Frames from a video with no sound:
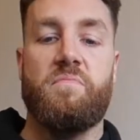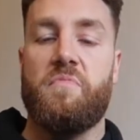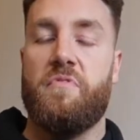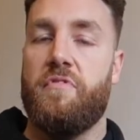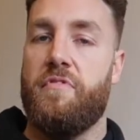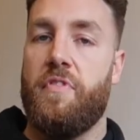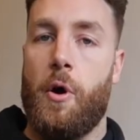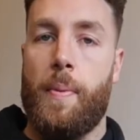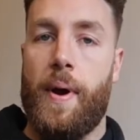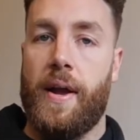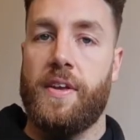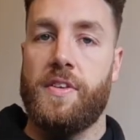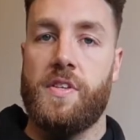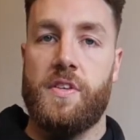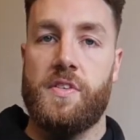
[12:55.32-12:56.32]
Fell
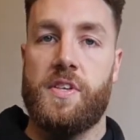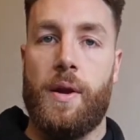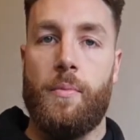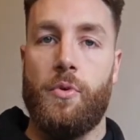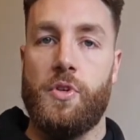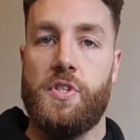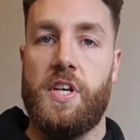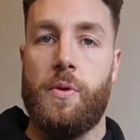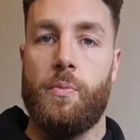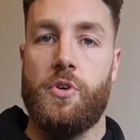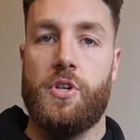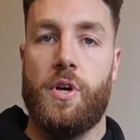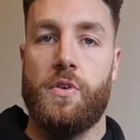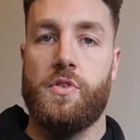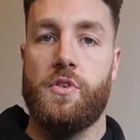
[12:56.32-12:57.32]
back into the same routine
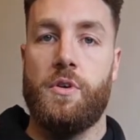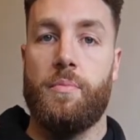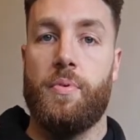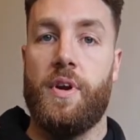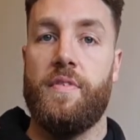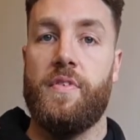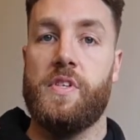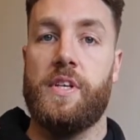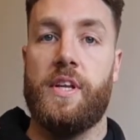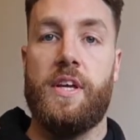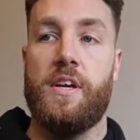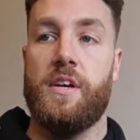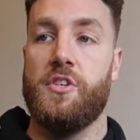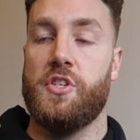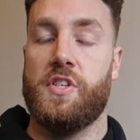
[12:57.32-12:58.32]
which I was doing
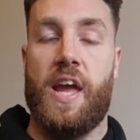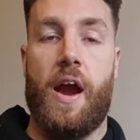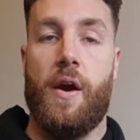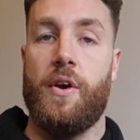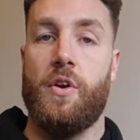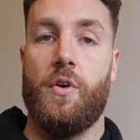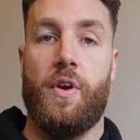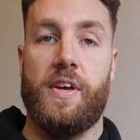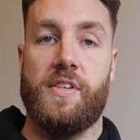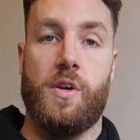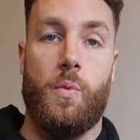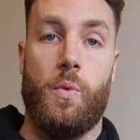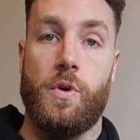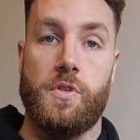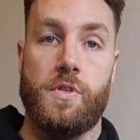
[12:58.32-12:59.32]
previously and just carried on as
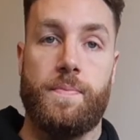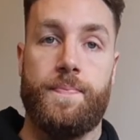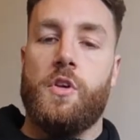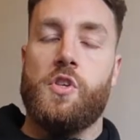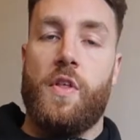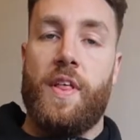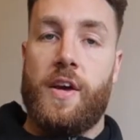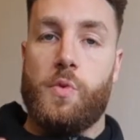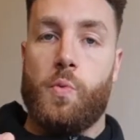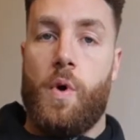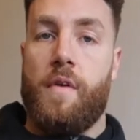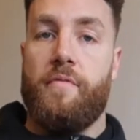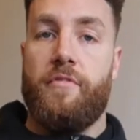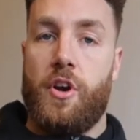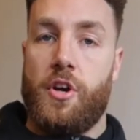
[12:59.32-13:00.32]
I was. So that's
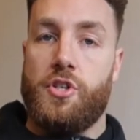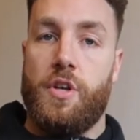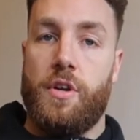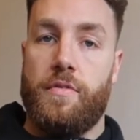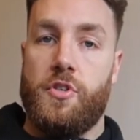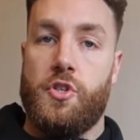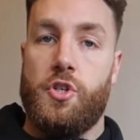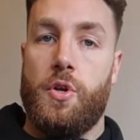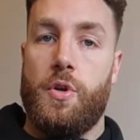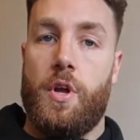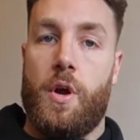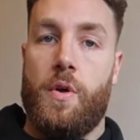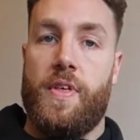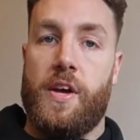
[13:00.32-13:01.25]
one version of a studio.